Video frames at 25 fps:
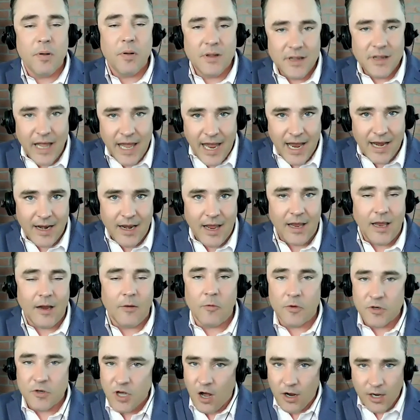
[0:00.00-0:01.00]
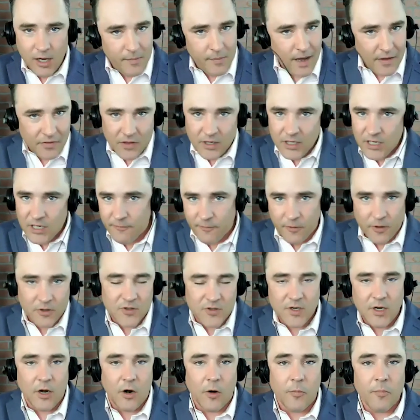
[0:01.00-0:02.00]
planning, and we're talking about the difference
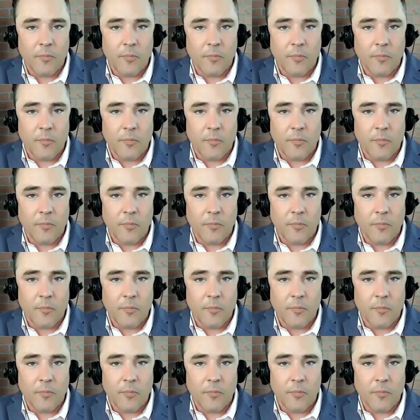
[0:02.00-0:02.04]
here.